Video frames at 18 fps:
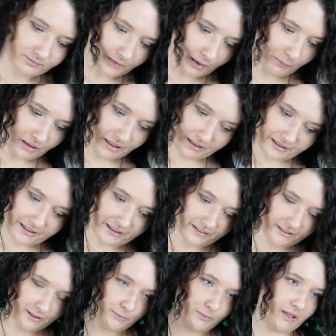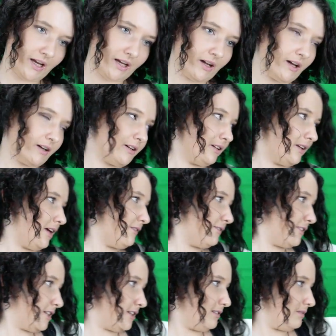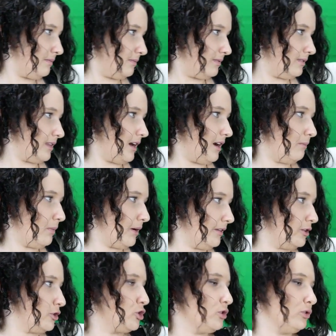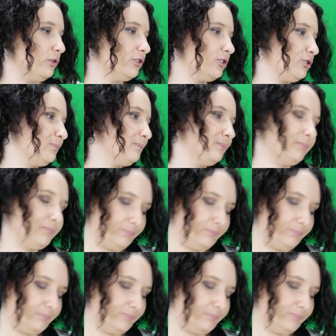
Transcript: I mean it is but I kind of left it there by the shoes